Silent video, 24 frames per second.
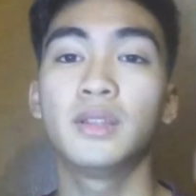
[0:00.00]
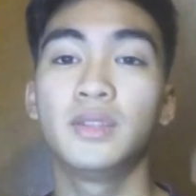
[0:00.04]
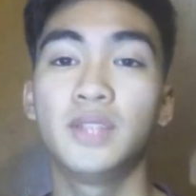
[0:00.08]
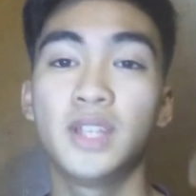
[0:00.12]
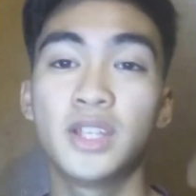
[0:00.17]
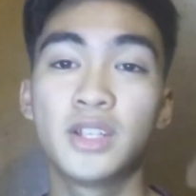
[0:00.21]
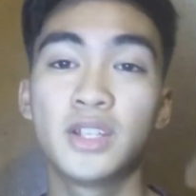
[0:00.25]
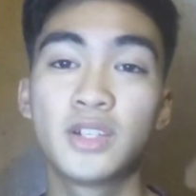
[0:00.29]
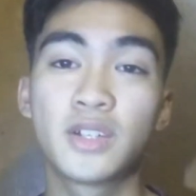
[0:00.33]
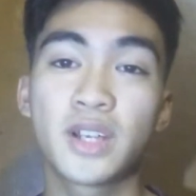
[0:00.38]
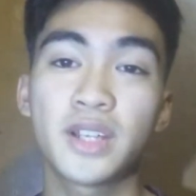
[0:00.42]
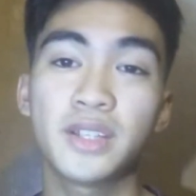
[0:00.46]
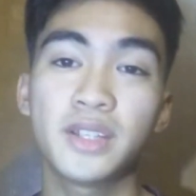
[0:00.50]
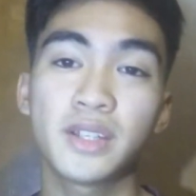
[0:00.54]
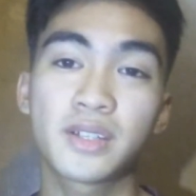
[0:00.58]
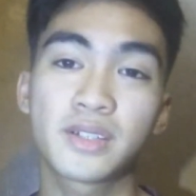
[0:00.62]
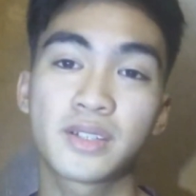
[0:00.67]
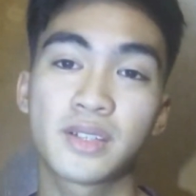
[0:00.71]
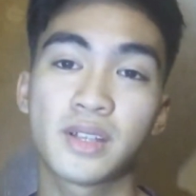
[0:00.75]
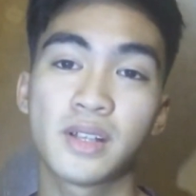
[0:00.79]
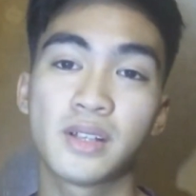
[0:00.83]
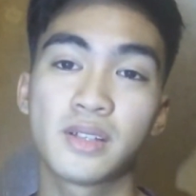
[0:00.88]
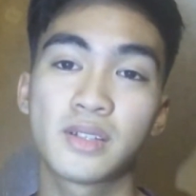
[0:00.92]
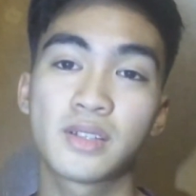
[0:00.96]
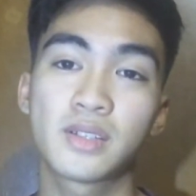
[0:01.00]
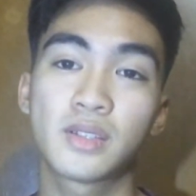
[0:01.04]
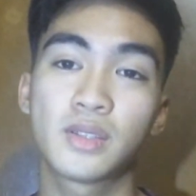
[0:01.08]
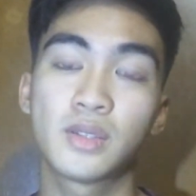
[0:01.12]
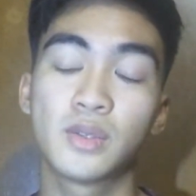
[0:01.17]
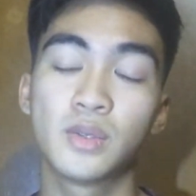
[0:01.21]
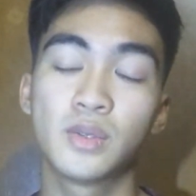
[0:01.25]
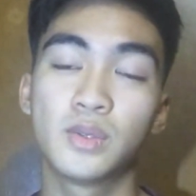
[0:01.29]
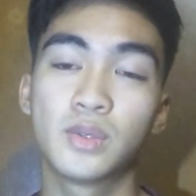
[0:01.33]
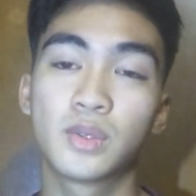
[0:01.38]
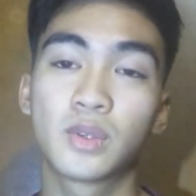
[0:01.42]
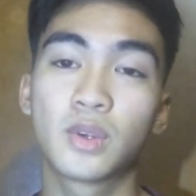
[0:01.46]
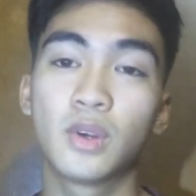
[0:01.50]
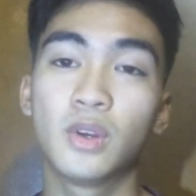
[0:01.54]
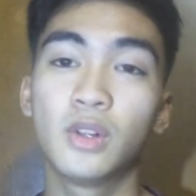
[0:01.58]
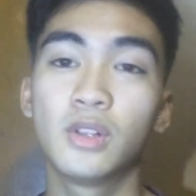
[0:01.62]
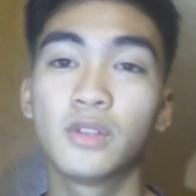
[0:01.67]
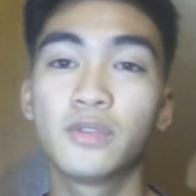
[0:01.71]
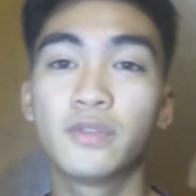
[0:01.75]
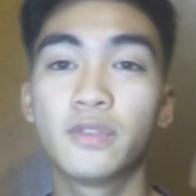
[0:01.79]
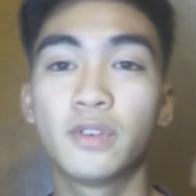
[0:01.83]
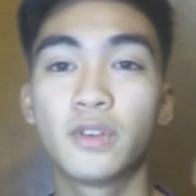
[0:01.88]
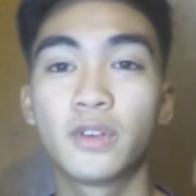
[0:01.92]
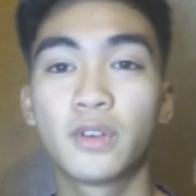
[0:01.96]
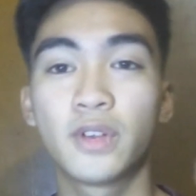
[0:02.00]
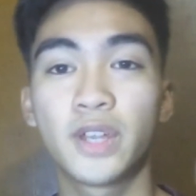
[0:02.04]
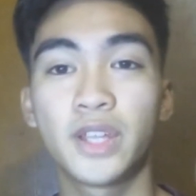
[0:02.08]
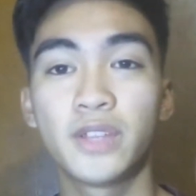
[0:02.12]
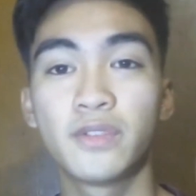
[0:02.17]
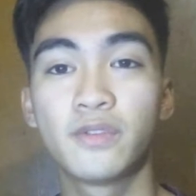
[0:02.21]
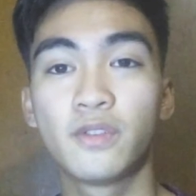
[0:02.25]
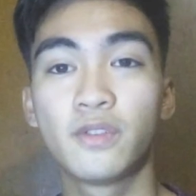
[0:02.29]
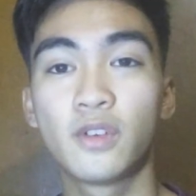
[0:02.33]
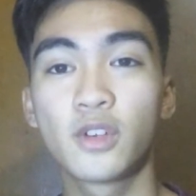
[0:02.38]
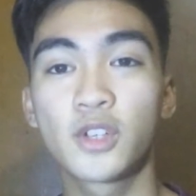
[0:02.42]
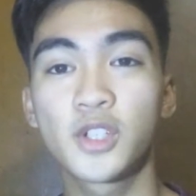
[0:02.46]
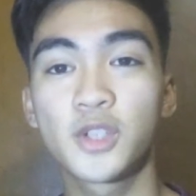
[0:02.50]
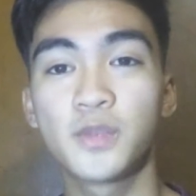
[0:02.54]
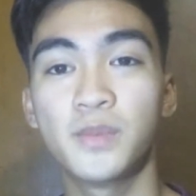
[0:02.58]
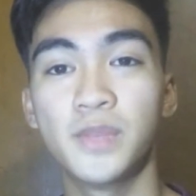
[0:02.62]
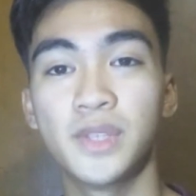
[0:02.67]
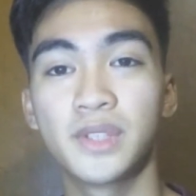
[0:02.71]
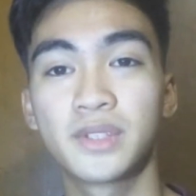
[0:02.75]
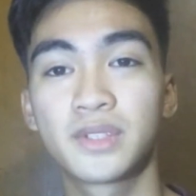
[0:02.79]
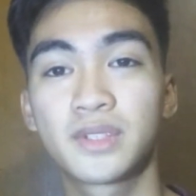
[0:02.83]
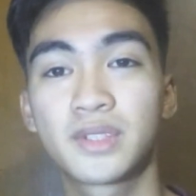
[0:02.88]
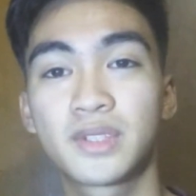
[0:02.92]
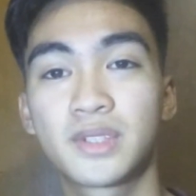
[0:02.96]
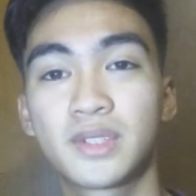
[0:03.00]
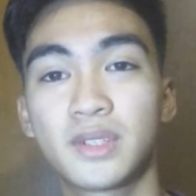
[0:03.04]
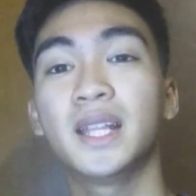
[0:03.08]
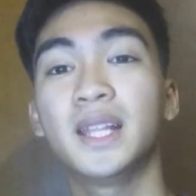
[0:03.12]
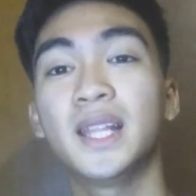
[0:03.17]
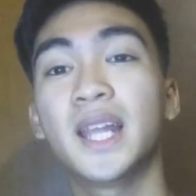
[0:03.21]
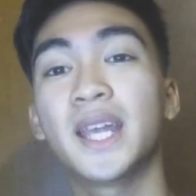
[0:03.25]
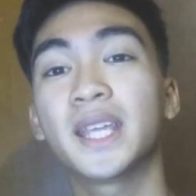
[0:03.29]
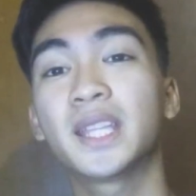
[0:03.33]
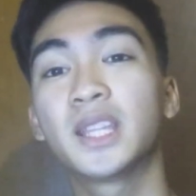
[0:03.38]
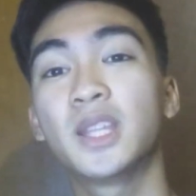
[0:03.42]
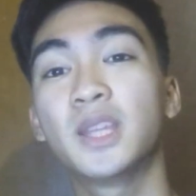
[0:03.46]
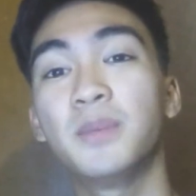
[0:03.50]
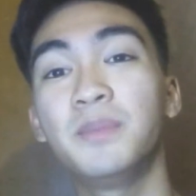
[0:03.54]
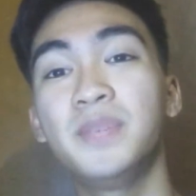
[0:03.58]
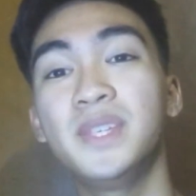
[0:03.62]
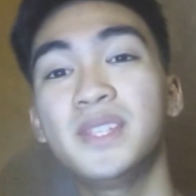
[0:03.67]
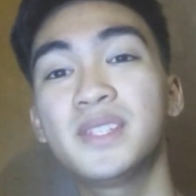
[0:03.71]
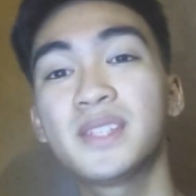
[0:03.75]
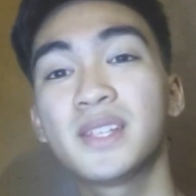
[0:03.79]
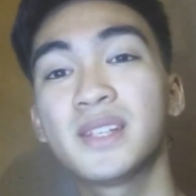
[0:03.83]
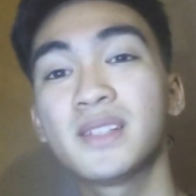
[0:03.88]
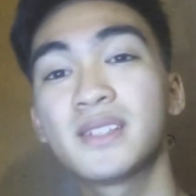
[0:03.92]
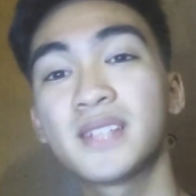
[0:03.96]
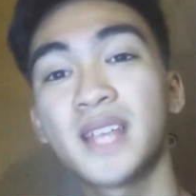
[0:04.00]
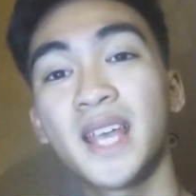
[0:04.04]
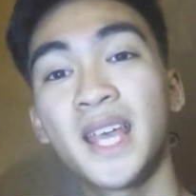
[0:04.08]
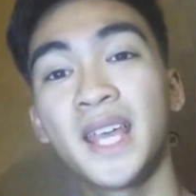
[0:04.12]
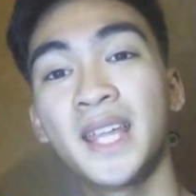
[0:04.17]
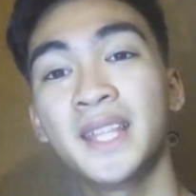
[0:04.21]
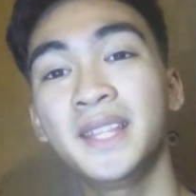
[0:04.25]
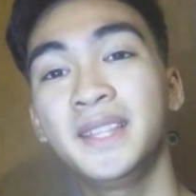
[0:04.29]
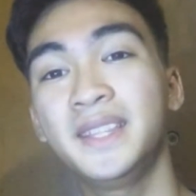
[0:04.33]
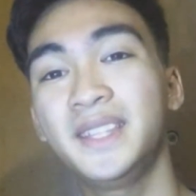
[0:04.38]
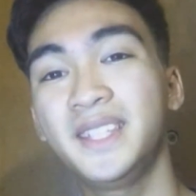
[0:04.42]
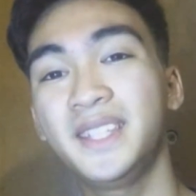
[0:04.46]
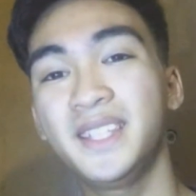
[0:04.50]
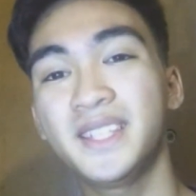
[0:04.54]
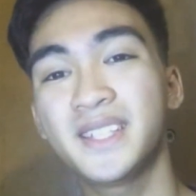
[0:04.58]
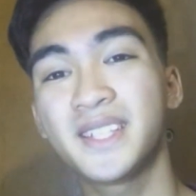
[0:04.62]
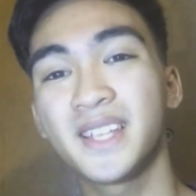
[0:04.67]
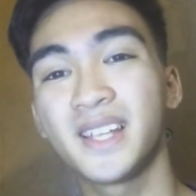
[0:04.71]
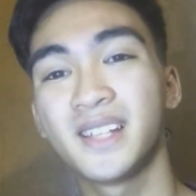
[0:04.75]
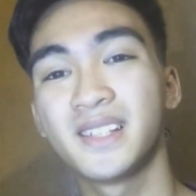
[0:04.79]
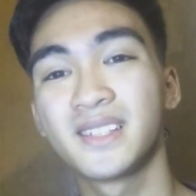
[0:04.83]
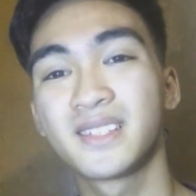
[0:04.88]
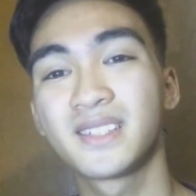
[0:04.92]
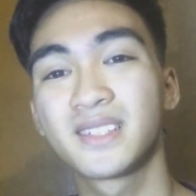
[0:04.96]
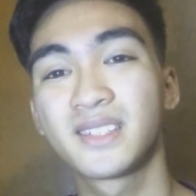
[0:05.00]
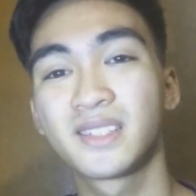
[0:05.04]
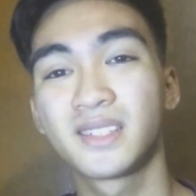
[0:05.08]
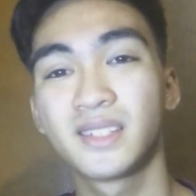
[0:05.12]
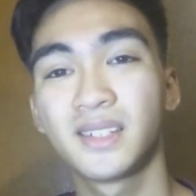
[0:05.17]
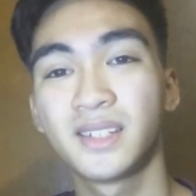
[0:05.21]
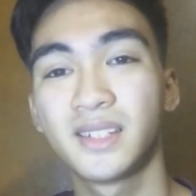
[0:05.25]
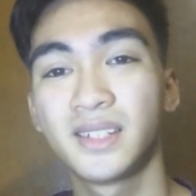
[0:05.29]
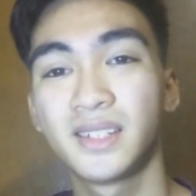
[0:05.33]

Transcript: dendritic cells to call for reinforcements, like the B cells and T cells.